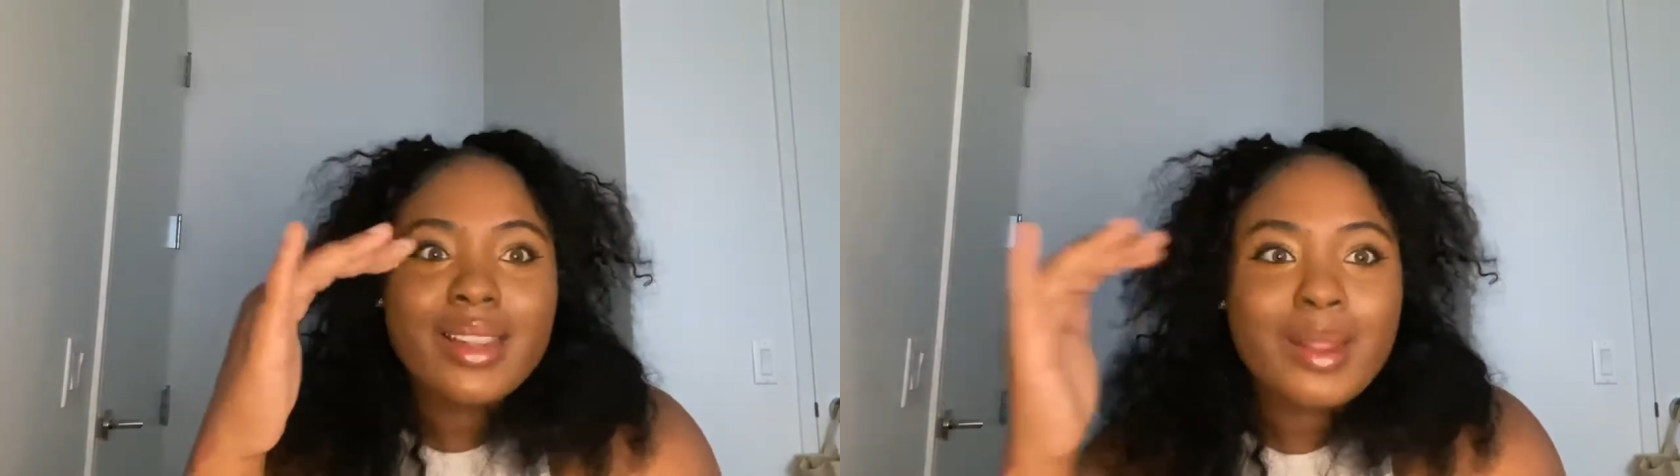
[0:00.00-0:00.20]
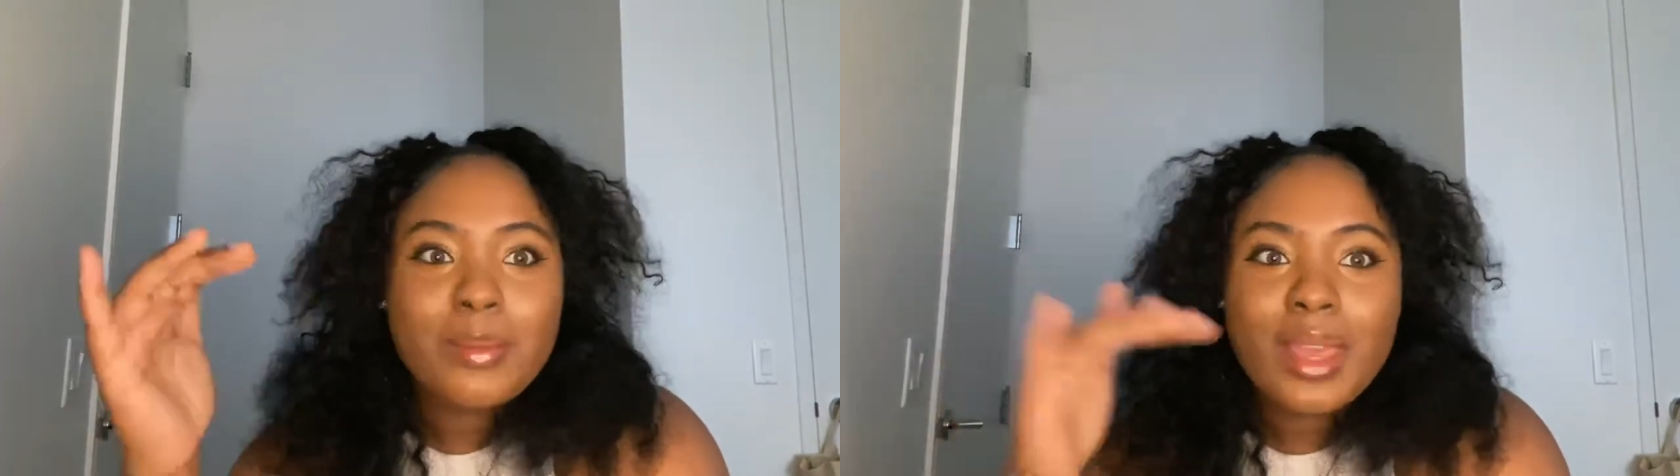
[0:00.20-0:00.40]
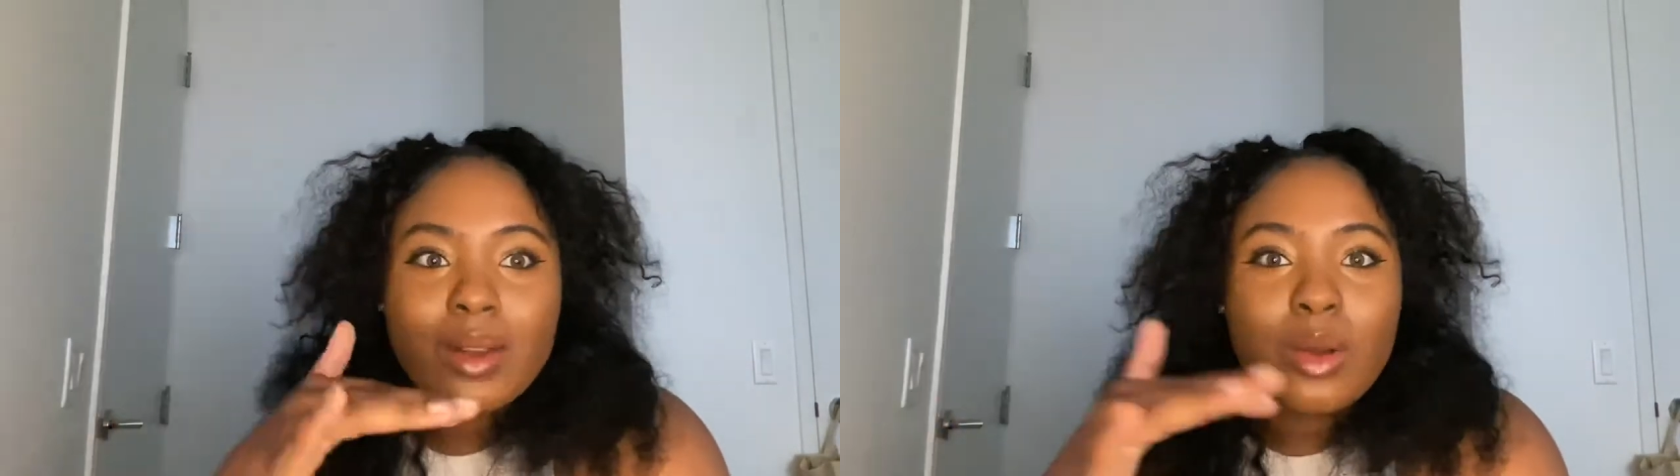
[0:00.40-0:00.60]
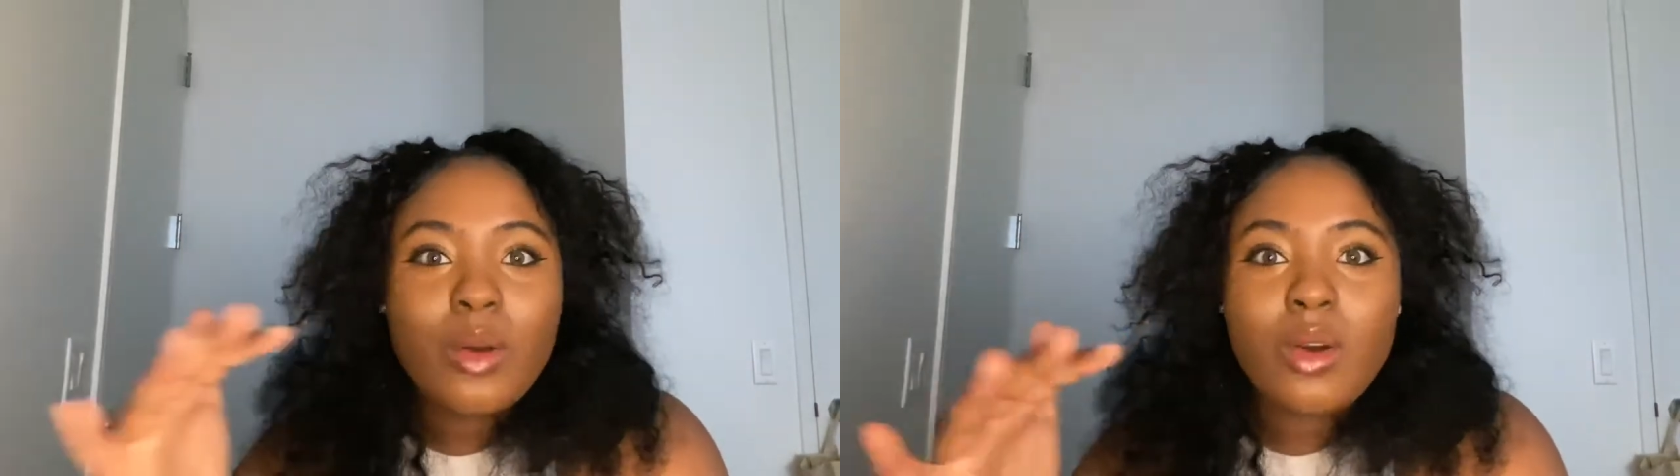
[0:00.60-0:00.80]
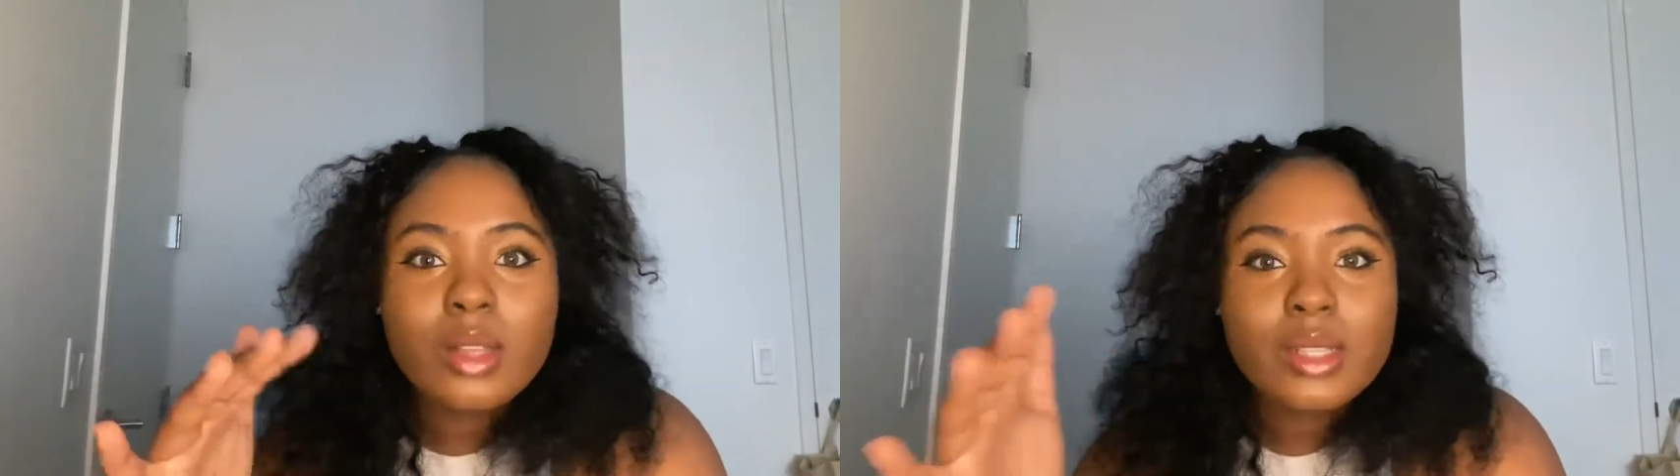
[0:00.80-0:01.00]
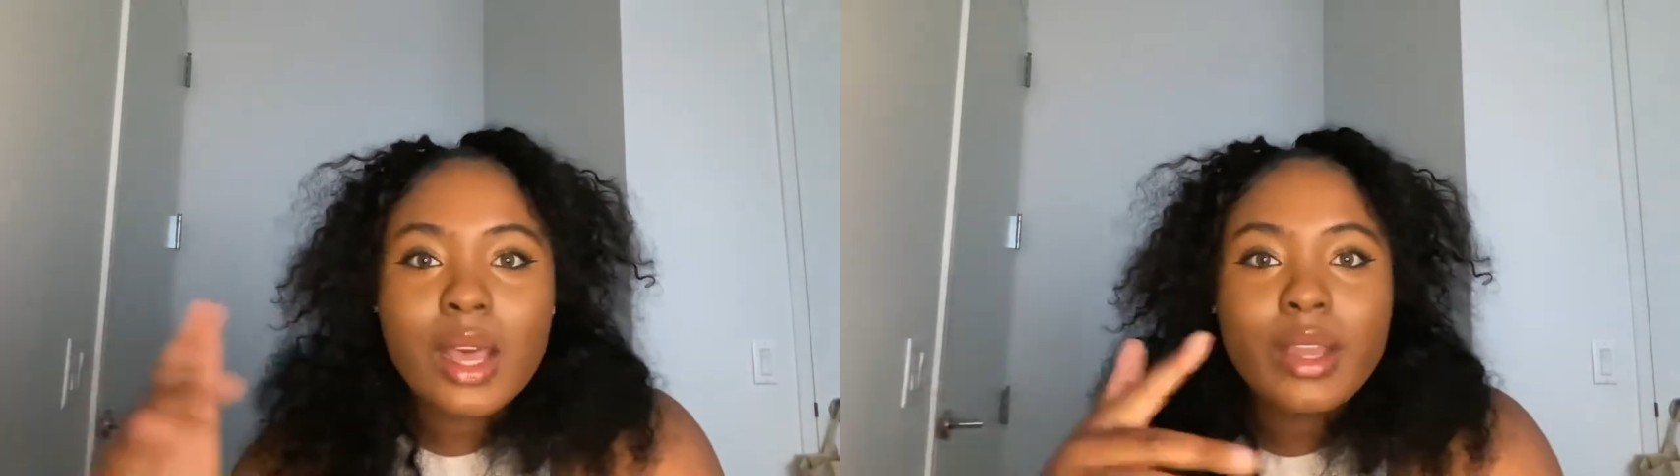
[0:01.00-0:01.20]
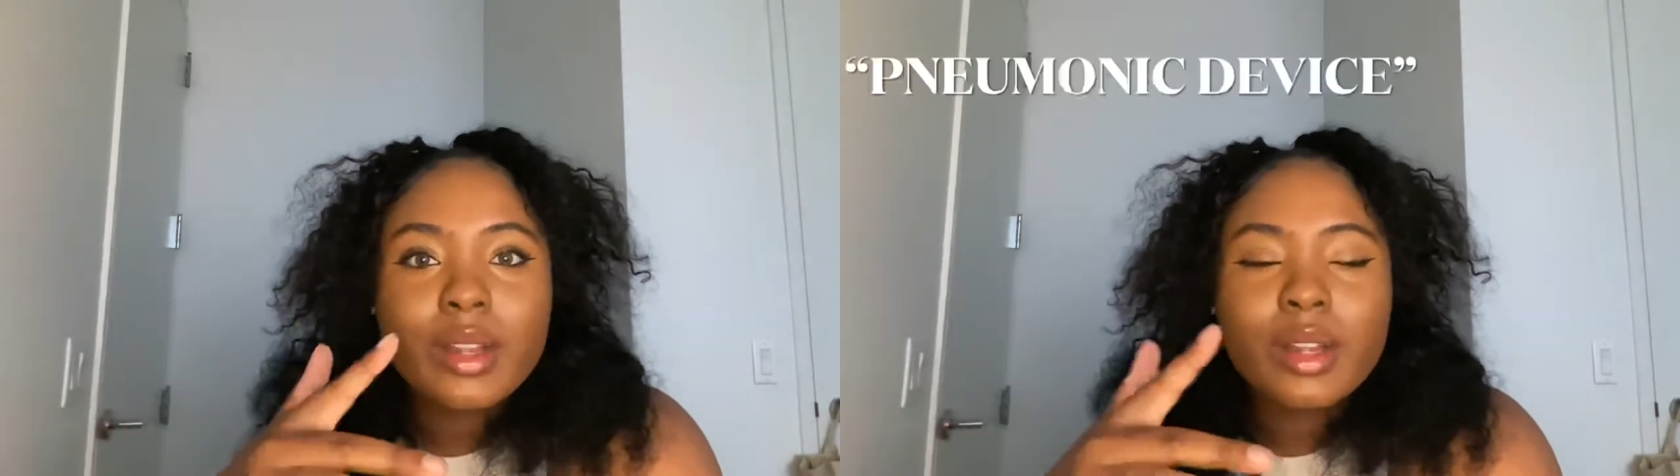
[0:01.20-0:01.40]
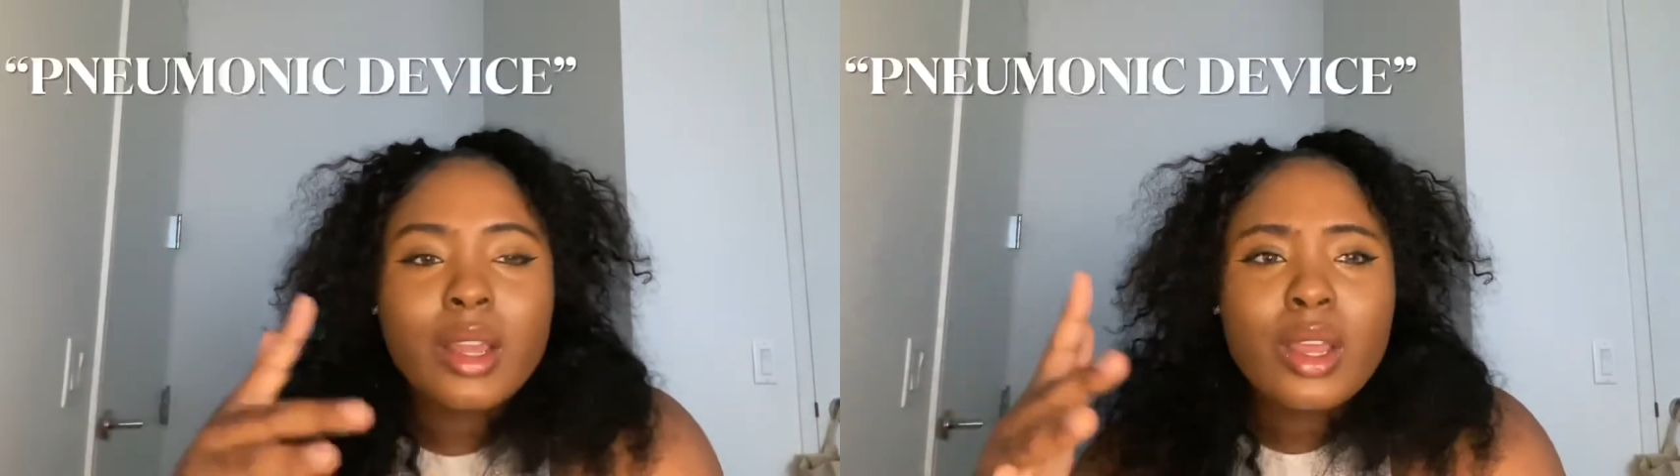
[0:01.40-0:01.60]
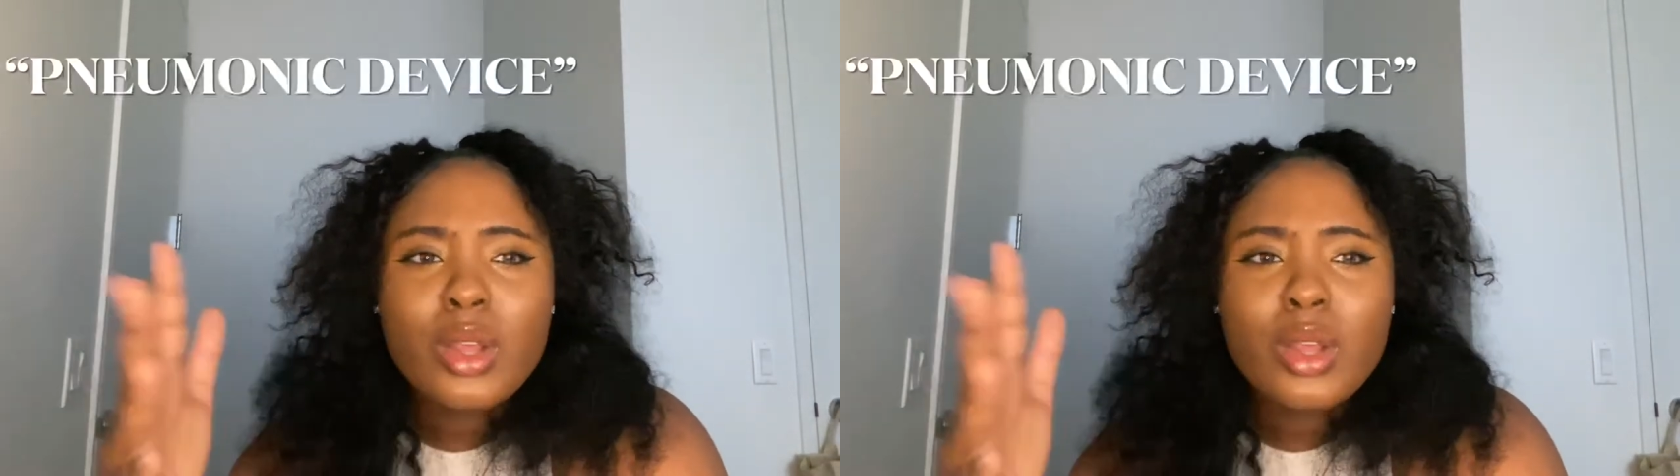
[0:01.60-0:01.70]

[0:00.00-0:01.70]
and made a whole entire